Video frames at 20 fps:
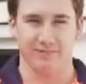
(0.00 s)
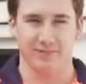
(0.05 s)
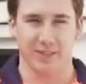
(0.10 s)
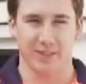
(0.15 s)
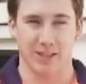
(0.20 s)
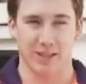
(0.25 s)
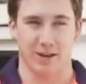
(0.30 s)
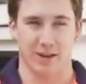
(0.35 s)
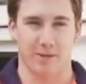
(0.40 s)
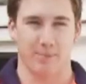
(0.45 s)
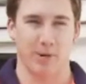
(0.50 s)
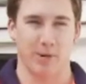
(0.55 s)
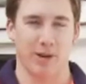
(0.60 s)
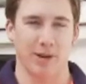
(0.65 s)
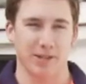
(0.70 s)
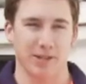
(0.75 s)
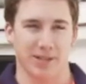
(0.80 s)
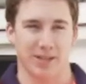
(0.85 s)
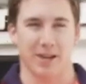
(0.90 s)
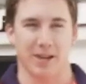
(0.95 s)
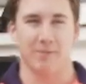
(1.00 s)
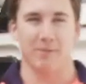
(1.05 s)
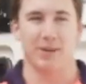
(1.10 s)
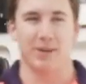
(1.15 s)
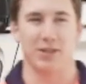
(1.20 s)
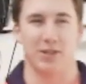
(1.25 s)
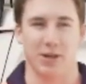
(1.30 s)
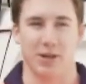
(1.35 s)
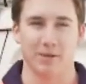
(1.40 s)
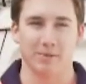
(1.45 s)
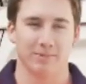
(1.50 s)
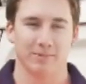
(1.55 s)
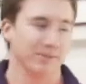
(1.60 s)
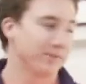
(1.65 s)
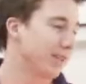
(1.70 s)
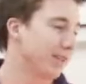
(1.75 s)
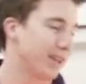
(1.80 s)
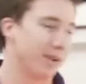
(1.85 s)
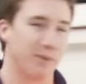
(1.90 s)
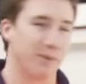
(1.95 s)
There's a lot of perks that come with the job.
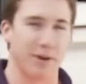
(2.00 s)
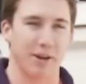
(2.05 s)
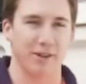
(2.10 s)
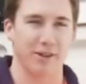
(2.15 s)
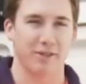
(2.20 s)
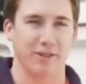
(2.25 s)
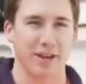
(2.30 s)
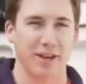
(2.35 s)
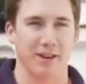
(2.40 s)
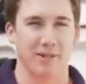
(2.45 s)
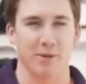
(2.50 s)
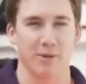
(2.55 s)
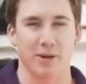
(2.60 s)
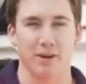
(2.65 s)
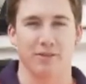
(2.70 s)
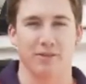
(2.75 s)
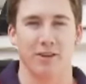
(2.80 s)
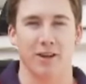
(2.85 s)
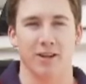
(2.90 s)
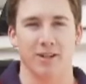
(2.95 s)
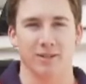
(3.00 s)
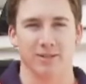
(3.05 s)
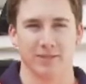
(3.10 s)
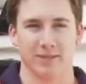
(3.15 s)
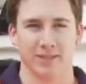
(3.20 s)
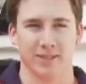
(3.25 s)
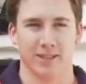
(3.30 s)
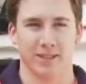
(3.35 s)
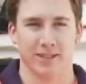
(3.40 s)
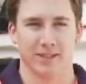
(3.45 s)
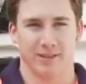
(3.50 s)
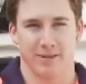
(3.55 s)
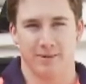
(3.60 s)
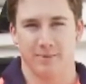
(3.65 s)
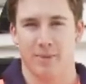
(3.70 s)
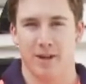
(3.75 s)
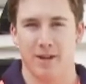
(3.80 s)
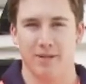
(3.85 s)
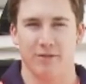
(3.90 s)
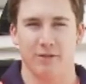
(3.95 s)
Get a work van, work phone,
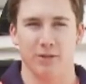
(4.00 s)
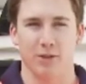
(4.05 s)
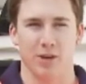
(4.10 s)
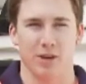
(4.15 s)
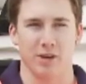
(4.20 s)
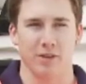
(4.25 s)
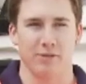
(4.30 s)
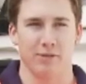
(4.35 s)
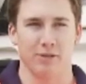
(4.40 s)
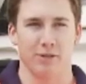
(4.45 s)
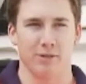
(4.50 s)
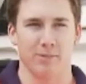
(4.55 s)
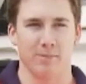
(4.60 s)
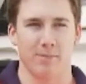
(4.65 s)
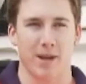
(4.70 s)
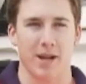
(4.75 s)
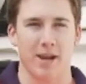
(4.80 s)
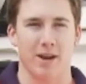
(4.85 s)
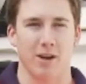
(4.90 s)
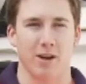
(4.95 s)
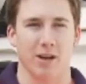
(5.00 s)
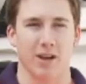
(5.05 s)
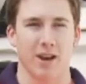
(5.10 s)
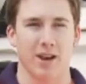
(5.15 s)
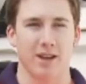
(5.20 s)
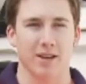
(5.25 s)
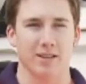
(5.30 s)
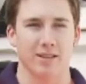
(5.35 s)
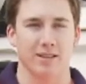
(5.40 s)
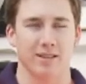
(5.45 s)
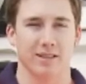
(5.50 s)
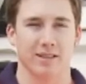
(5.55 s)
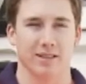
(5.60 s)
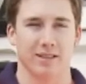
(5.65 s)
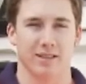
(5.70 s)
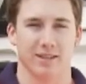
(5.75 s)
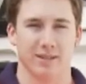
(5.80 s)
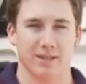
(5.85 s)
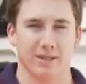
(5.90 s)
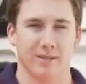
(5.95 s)
paid for uniform, paid holidays,
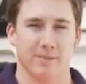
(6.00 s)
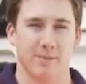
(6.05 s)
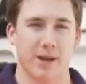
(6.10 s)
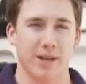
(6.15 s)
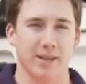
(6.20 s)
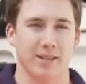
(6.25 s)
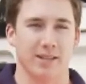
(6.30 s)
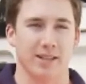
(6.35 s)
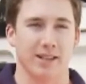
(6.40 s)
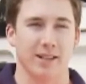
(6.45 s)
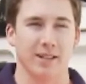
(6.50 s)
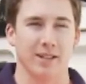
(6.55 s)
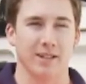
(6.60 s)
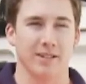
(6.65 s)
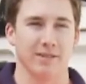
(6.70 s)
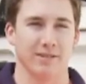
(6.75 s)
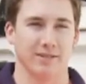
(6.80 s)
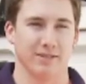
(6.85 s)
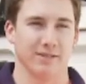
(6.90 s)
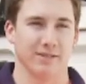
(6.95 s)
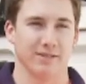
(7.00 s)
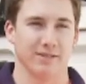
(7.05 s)
paid sick leave.